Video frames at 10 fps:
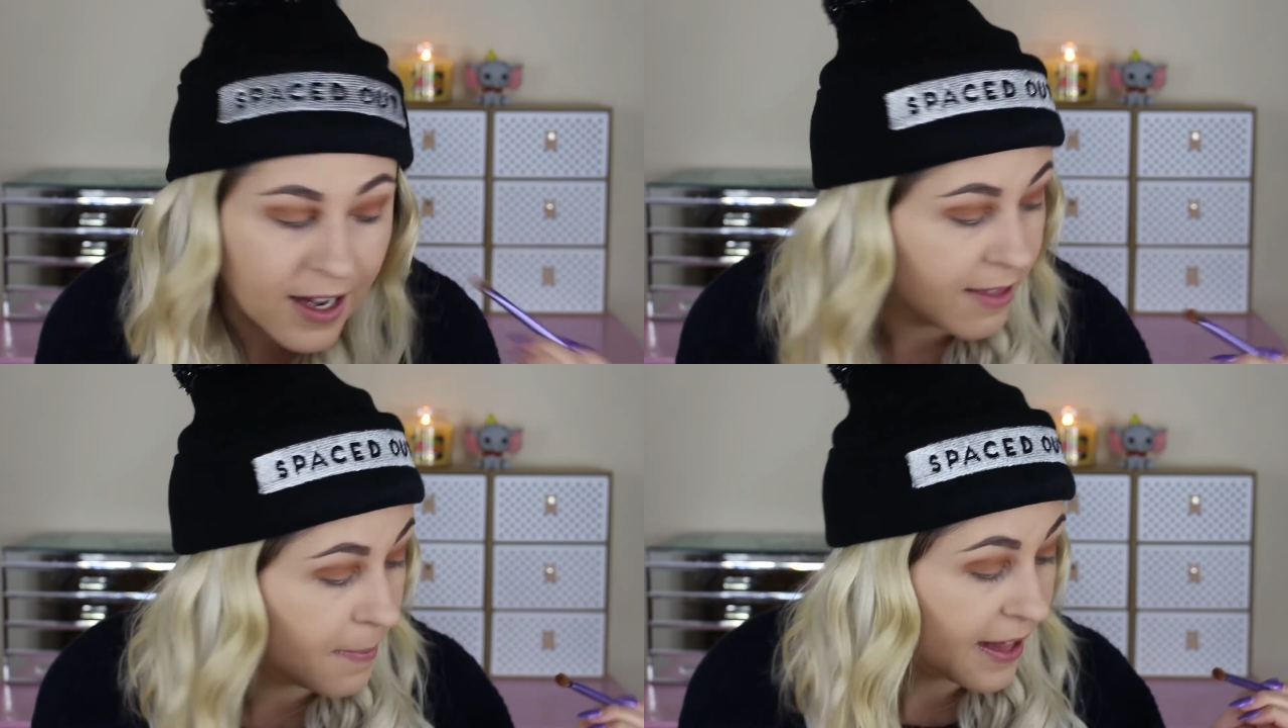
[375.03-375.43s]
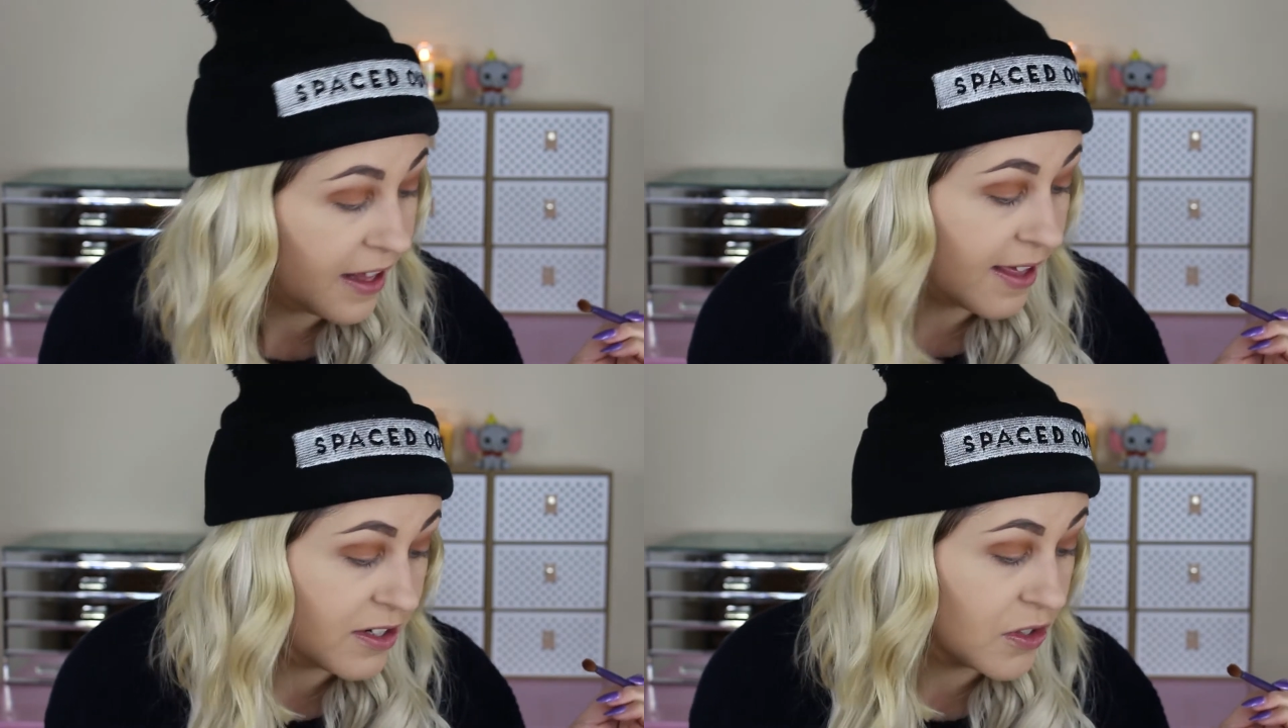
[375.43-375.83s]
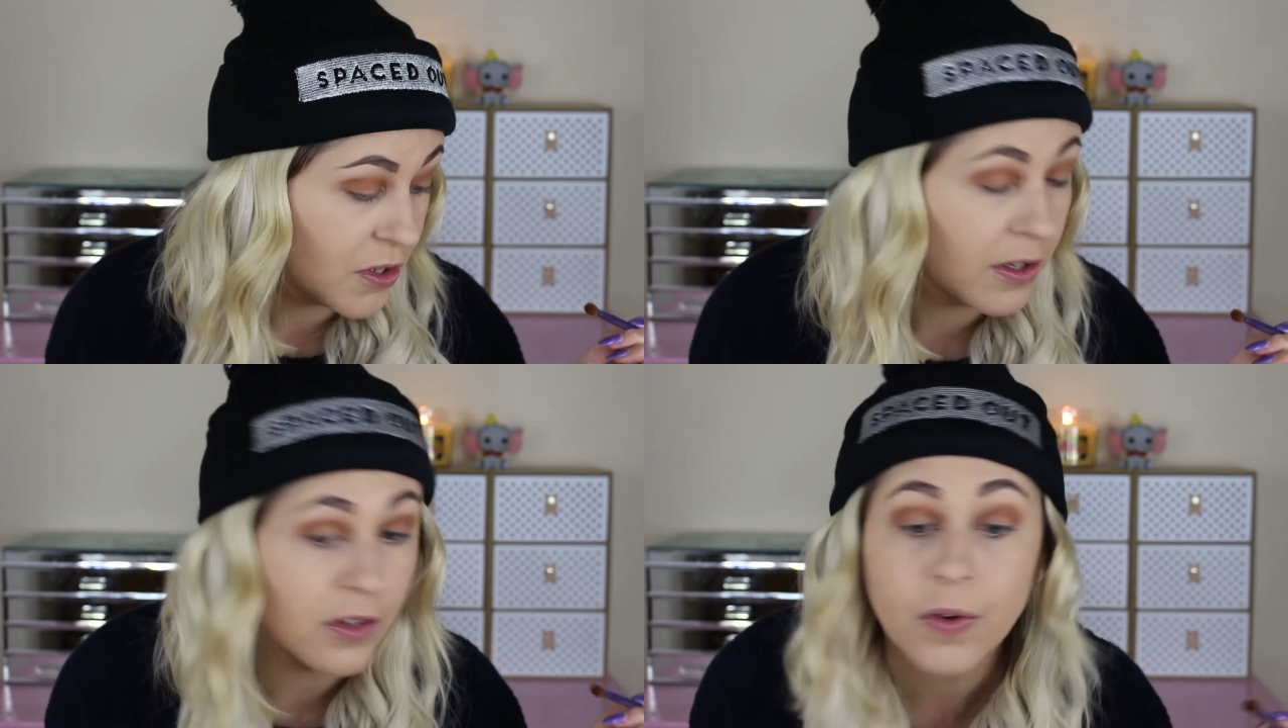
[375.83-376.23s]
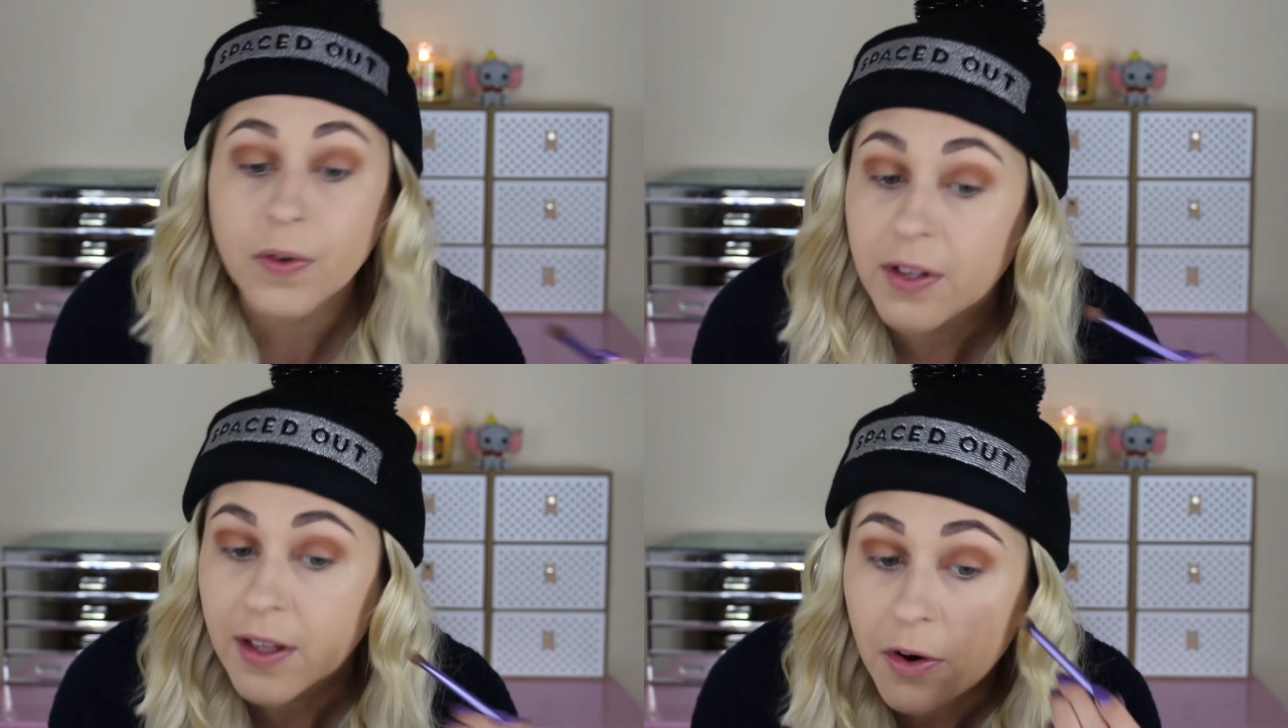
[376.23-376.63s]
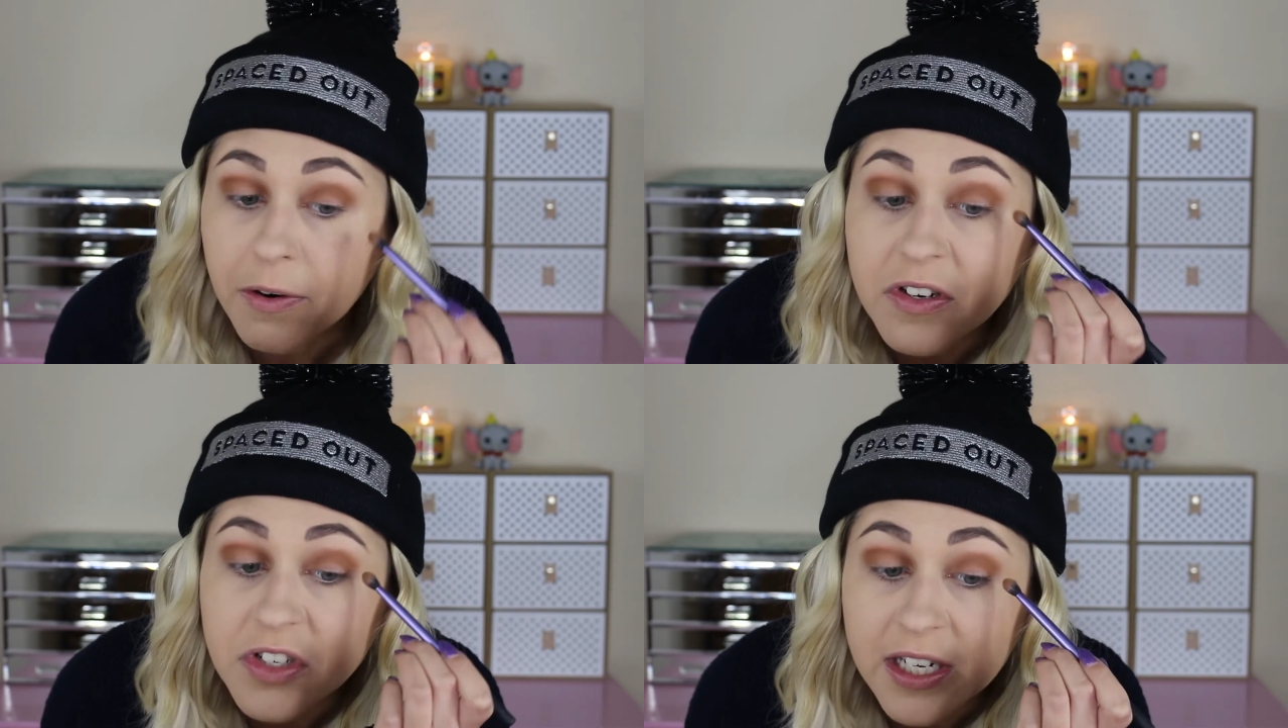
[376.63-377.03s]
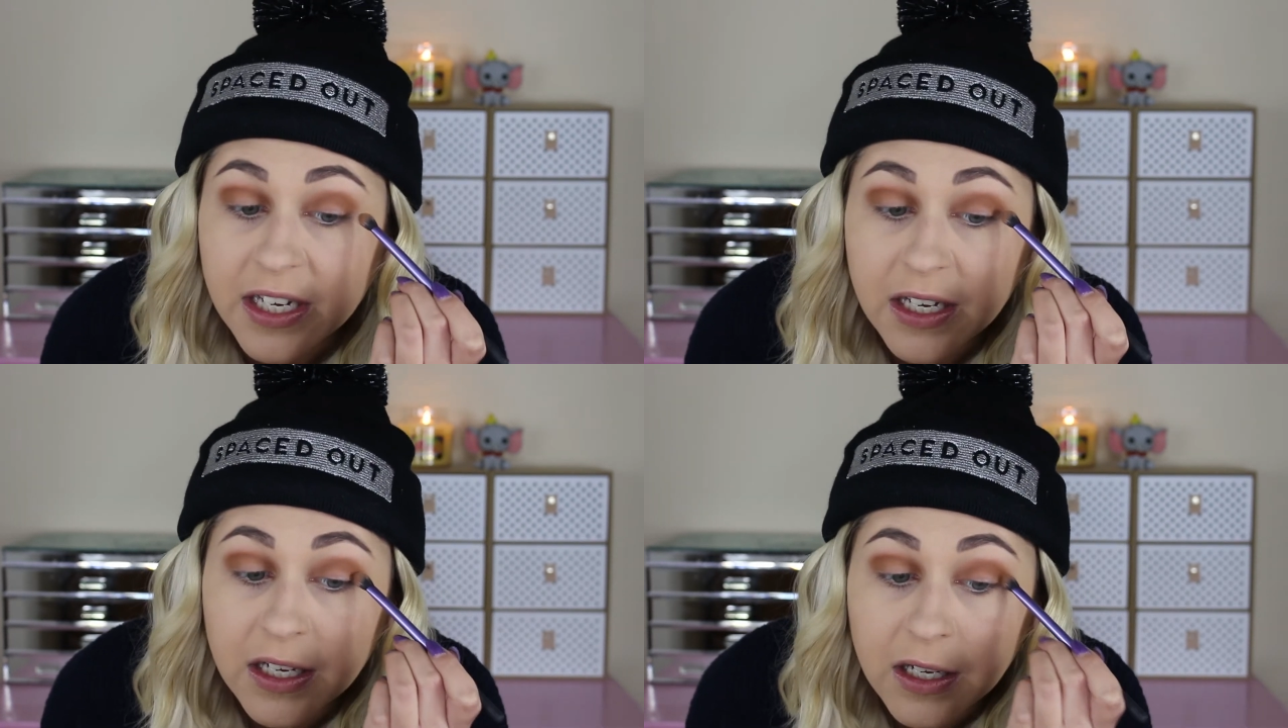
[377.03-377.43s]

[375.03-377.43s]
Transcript: in the palette they do not look orangey.